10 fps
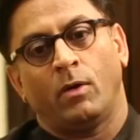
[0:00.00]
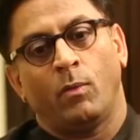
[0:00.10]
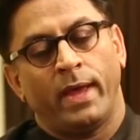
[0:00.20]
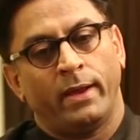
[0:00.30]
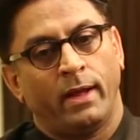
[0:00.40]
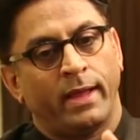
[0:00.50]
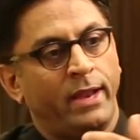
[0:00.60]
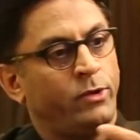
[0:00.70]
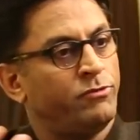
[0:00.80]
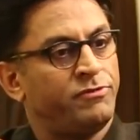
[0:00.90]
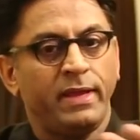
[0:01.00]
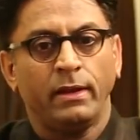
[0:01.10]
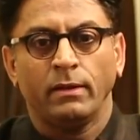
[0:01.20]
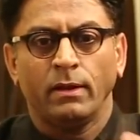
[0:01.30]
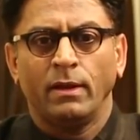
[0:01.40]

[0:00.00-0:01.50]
uh, where again you feel,